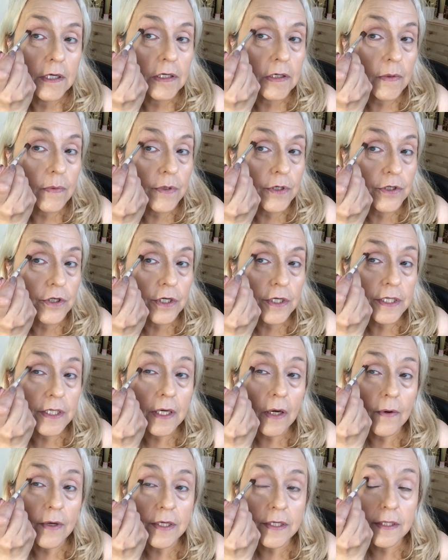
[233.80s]
So we're just
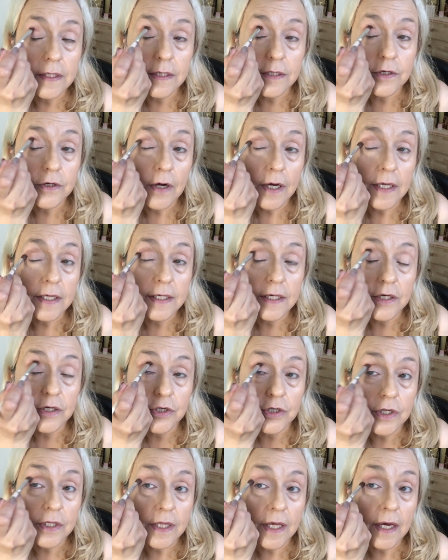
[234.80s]
going to the
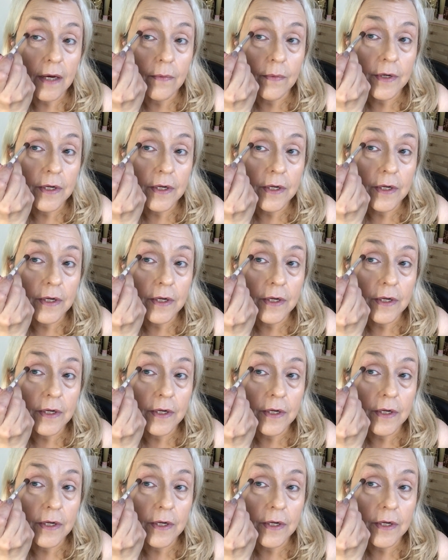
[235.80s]
transition there.